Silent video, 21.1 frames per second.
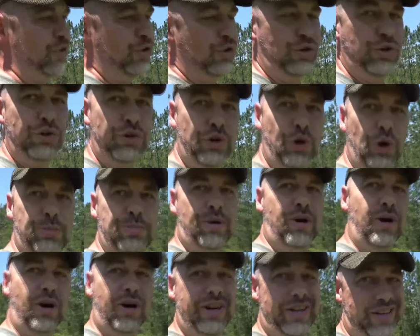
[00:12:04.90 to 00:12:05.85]
you do your
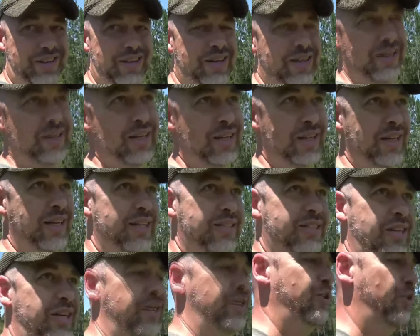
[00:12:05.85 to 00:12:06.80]
part, it's
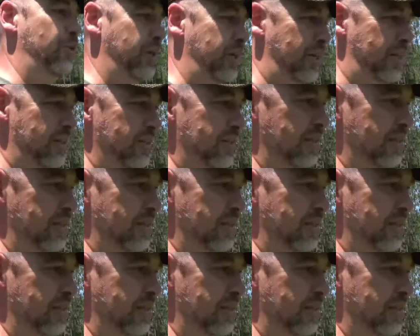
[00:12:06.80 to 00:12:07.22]
going to do it.